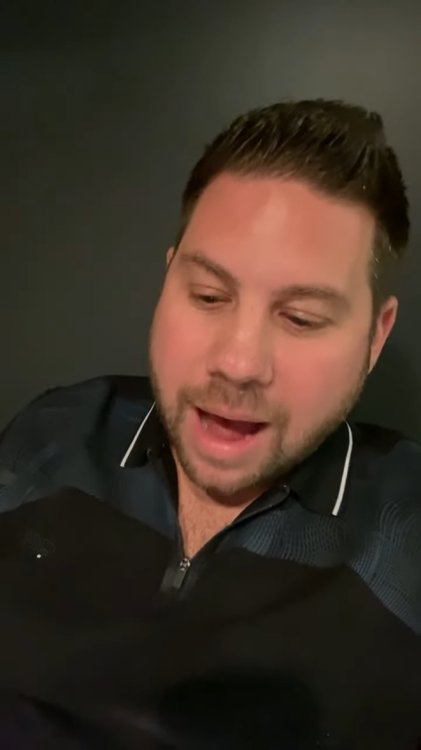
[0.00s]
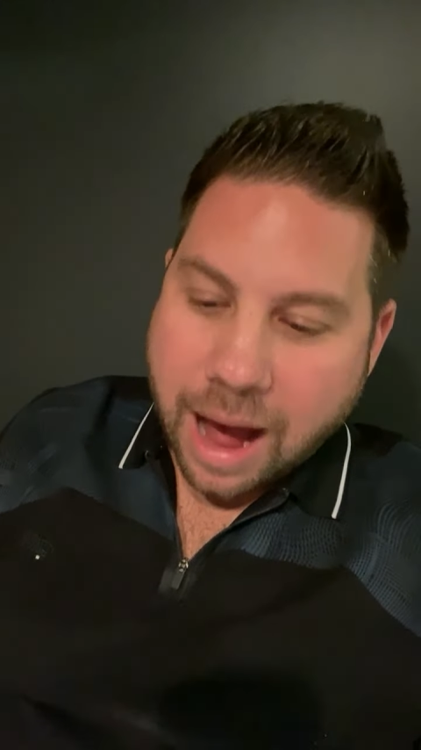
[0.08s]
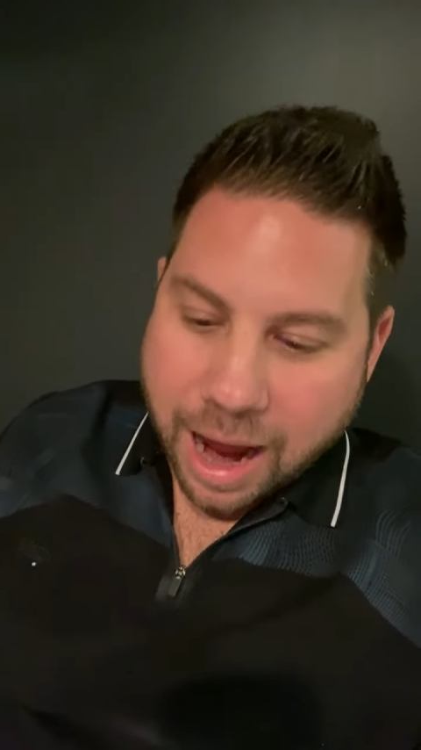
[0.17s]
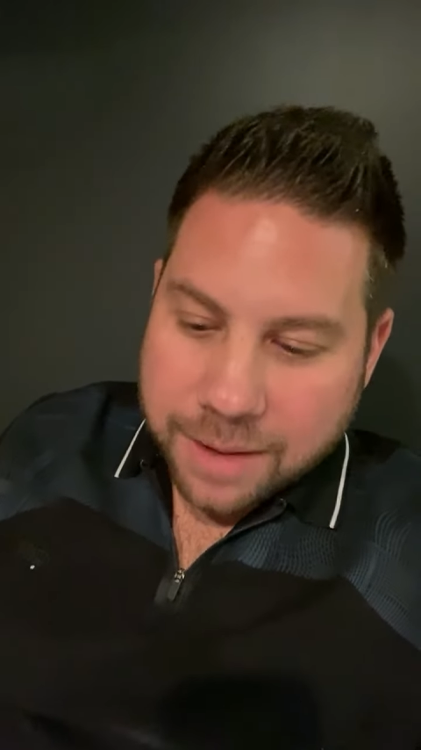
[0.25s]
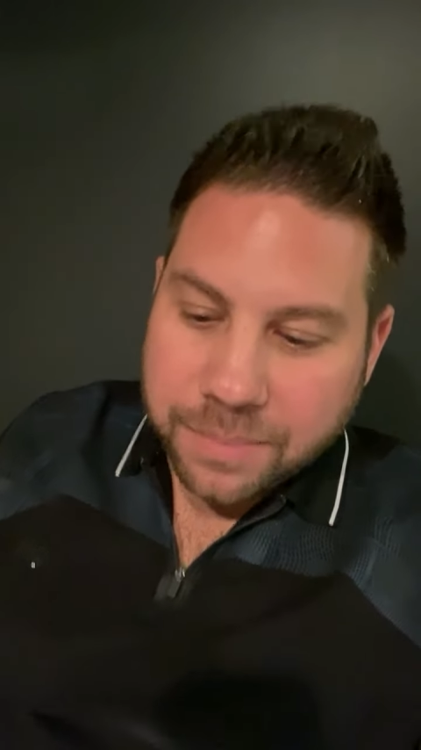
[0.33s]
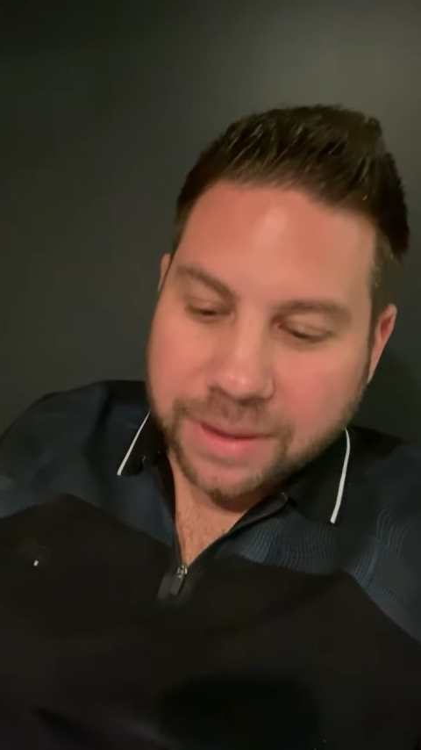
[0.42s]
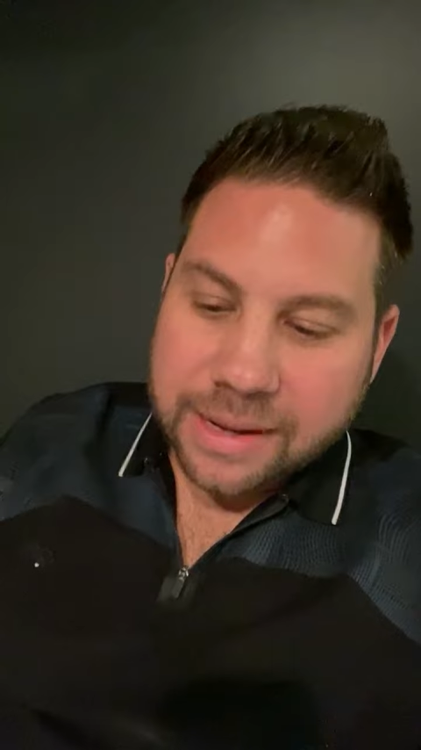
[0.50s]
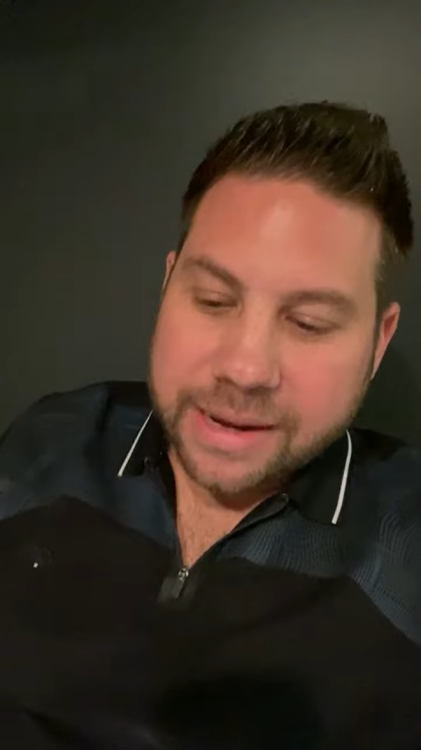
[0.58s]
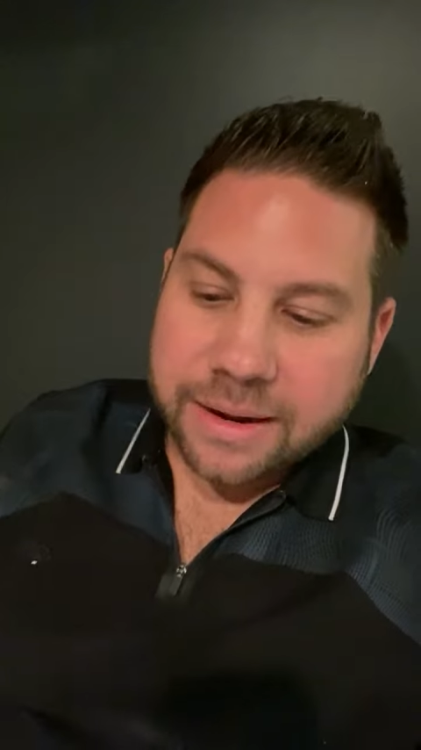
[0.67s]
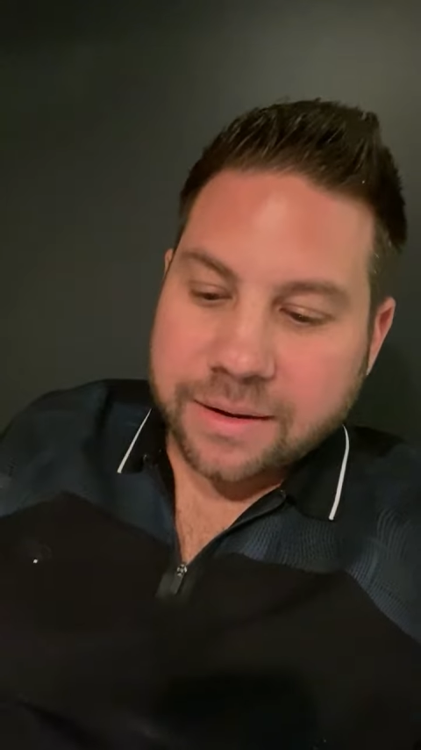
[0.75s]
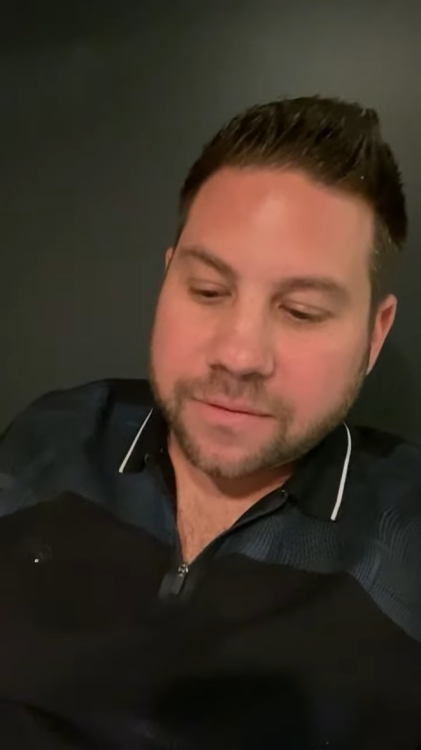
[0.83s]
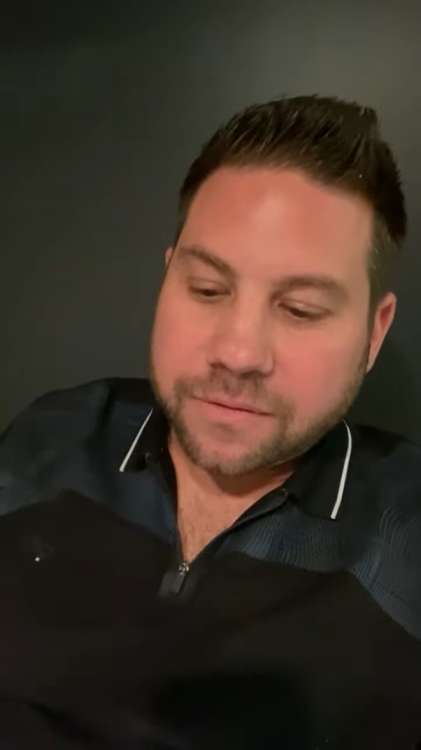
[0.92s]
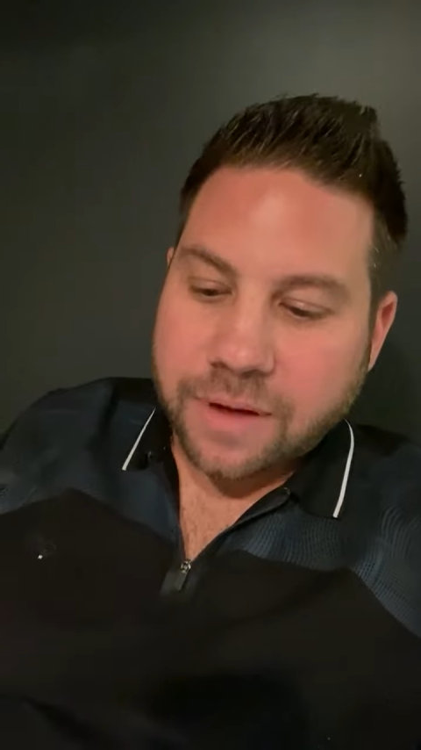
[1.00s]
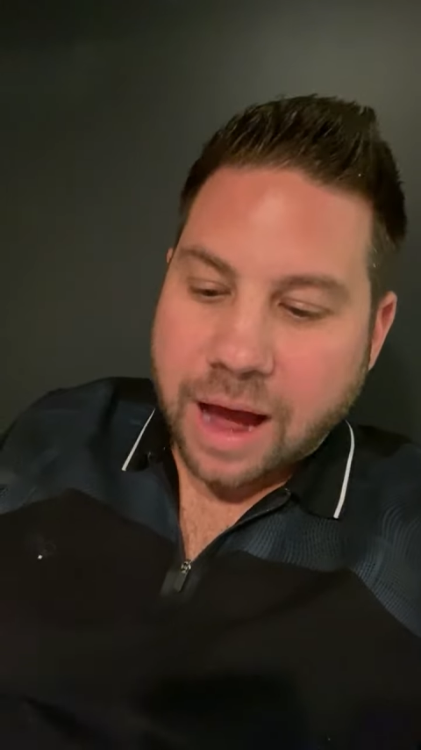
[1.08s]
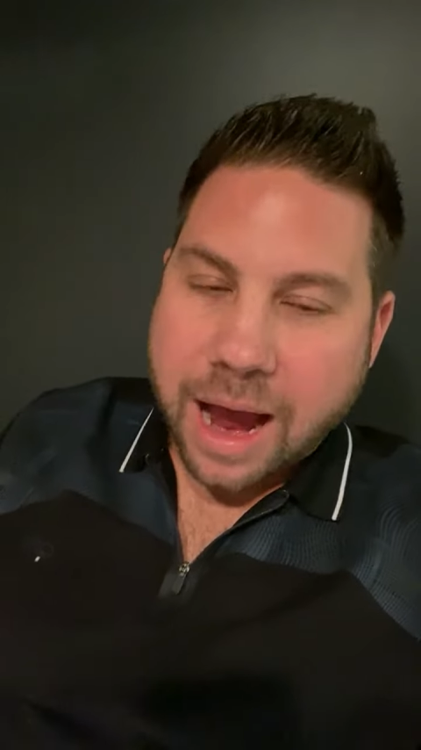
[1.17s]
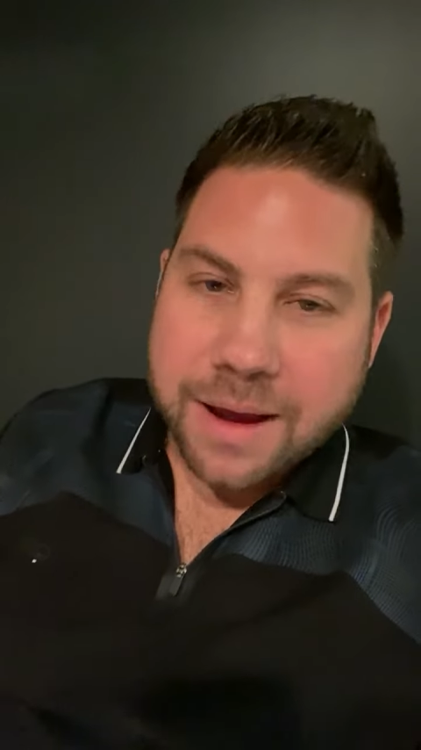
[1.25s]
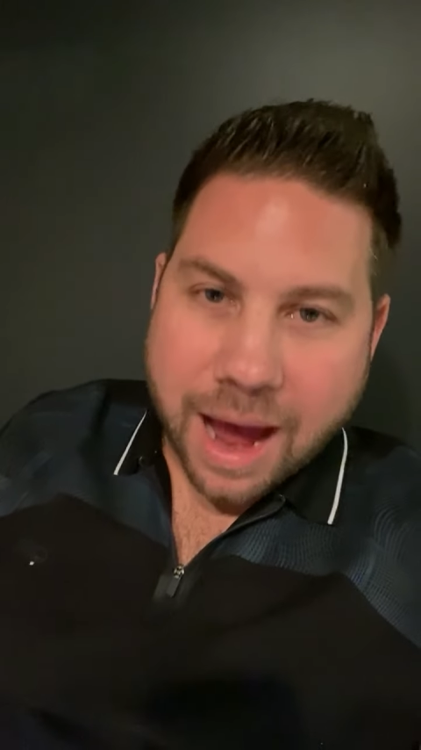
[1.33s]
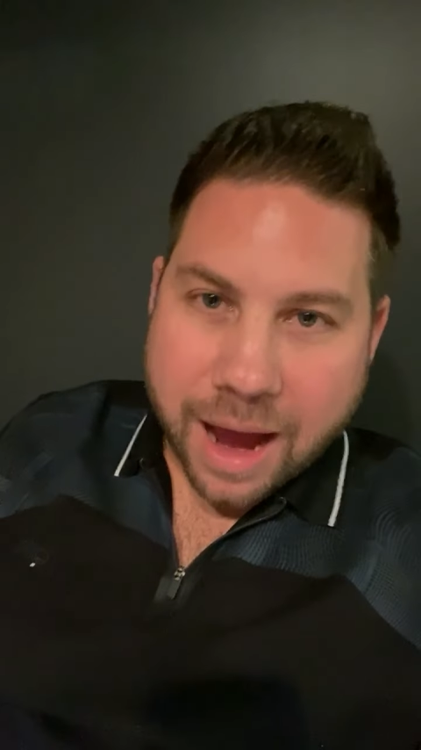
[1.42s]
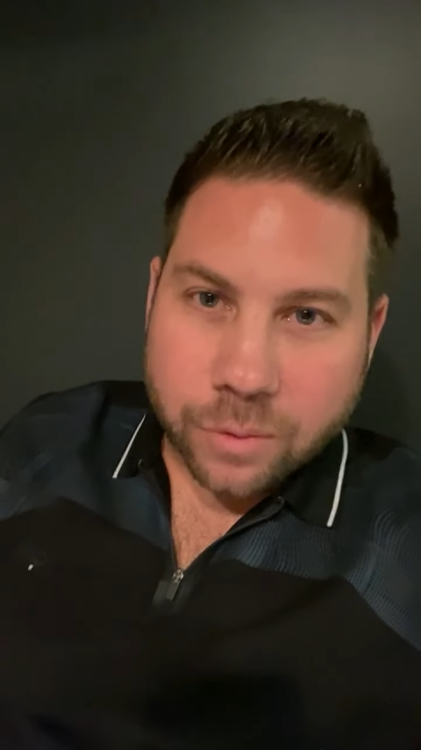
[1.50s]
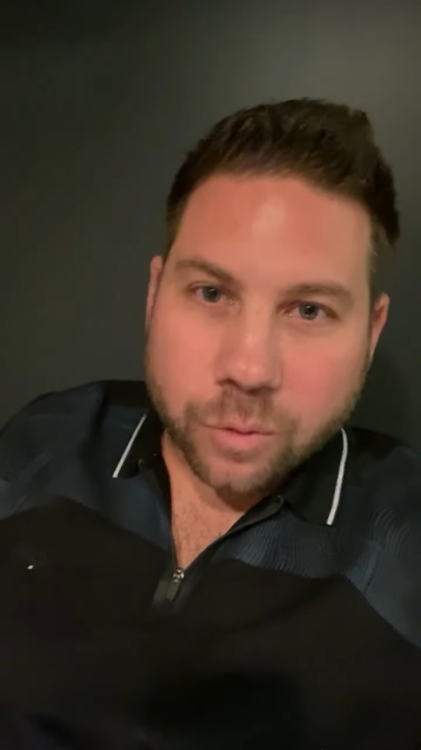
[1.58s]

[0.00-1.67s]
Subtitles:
I believe, I